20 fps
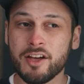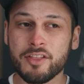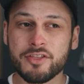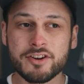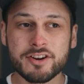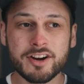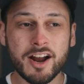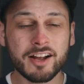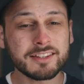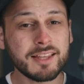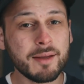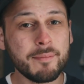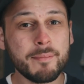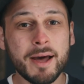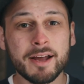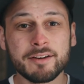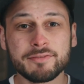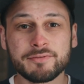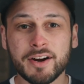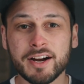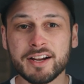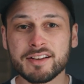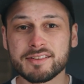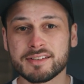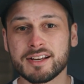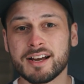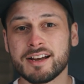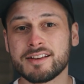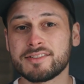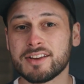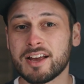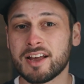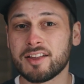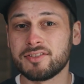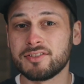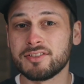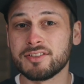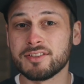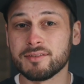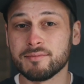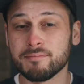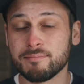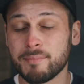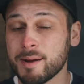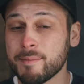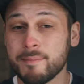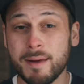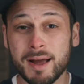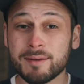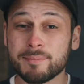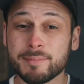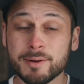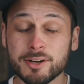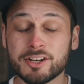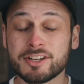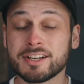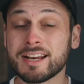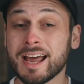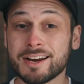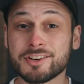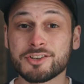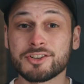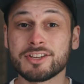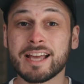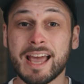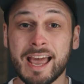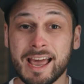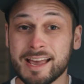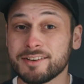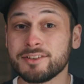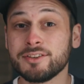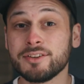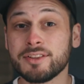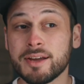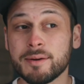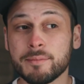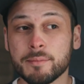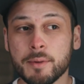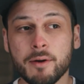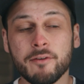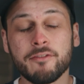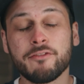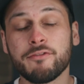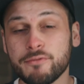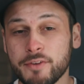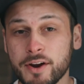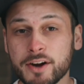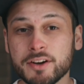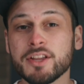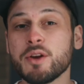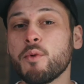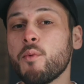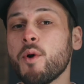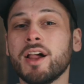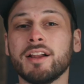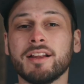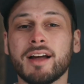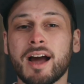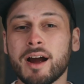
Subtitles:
They're not that bad file size, and my MacBook can actually handle them fairly well.